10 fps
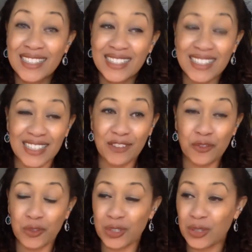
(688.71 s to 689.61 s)
uh,
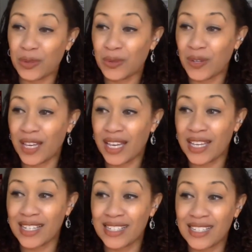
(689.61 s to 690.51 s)
for you,
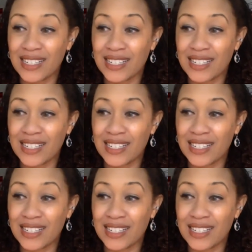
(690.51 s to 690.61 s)
and